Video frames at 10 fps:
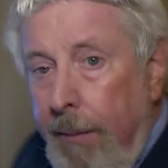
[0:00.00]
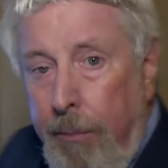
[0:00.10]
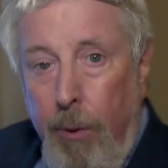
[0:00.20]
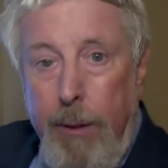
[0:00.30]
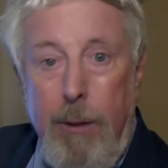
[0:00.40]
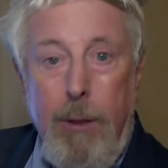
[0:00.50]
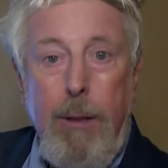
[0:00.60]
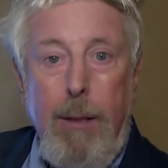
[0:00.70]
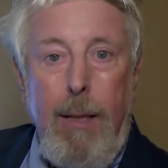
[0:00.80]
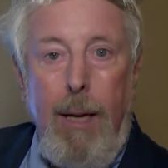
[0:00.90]
that point,
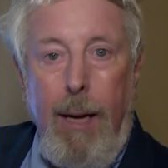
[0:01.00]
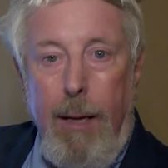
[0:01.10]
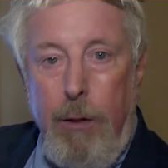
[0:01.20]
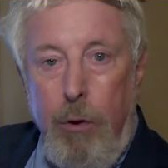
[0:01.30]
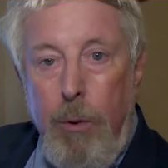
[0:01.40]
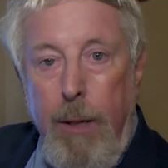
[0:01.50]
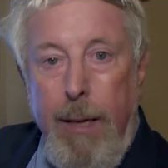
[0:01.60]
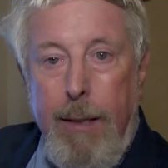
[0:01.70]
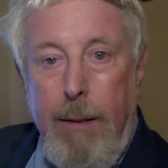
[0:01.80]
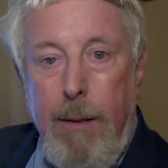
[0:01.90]
you
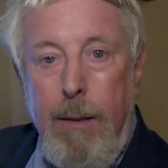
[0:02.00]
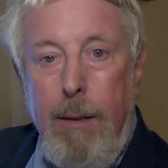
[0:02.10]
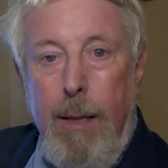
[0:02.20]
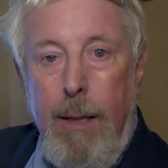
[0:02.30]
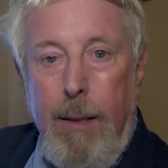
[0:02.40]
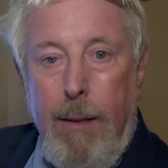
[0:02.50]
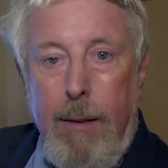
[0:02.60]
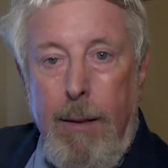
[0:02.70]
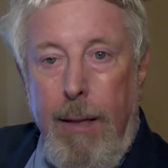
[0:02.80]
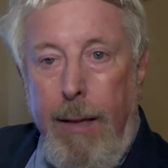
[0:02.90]
can
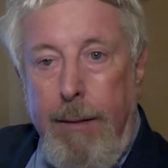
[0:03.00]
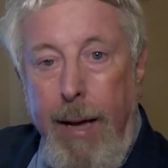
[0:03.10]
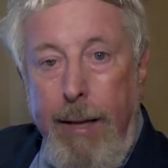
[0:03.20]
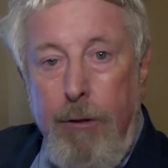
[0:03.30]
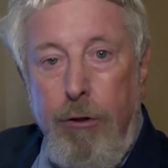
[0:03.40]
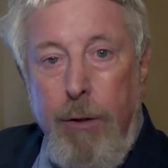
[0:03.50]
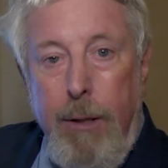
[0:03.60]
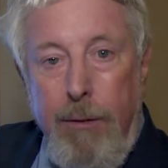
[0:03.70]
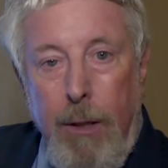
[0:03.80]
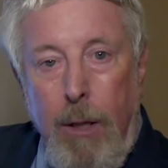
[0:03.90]
attach
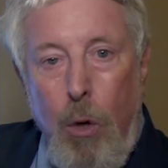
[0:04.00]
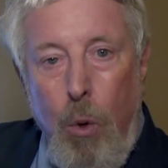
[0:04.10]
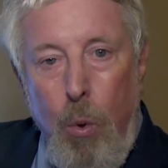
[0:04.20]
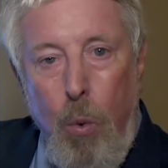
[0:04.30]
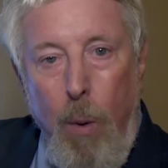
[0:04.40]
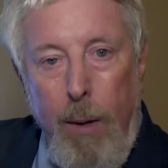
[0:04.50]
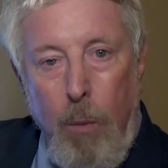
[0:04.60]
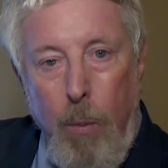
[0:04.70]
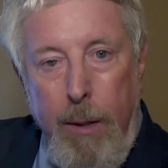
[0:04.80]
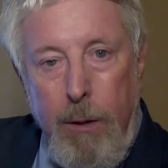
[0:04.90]
the who,
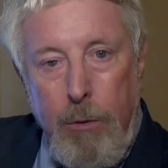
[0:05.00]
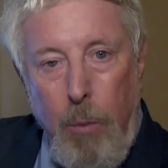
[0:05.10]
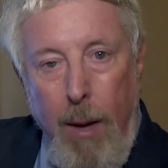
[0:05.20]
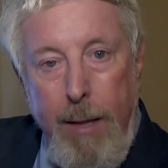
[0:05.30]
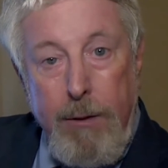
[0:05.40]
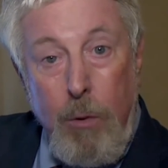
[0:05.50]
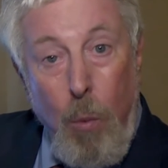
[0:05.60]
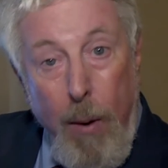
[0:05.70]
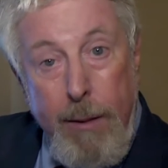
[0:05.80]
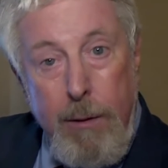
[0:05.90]
what, where's, why's,
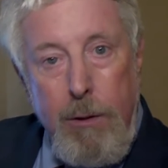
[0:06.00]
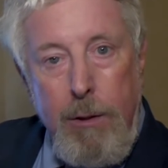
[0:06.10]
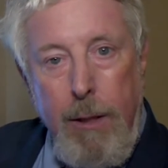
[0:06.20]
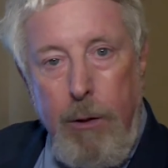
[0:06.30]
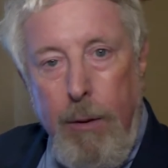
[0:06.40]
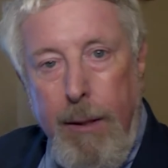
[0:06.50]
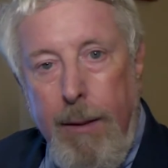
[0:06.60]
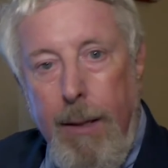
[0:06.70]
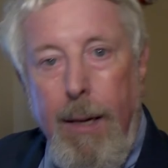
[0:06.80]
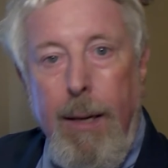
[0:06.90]
and when's. You
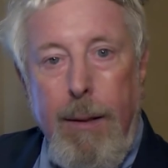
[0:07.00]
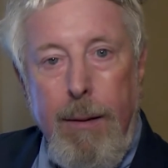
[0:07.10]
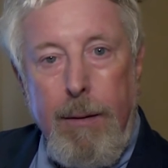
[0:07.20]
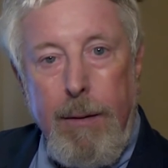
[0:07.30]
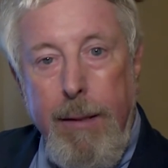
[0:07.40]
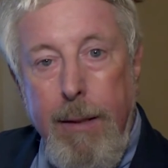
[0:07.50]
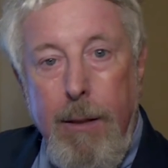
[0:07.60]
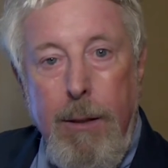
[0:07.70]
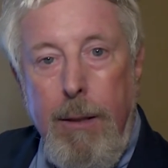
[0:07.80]
can link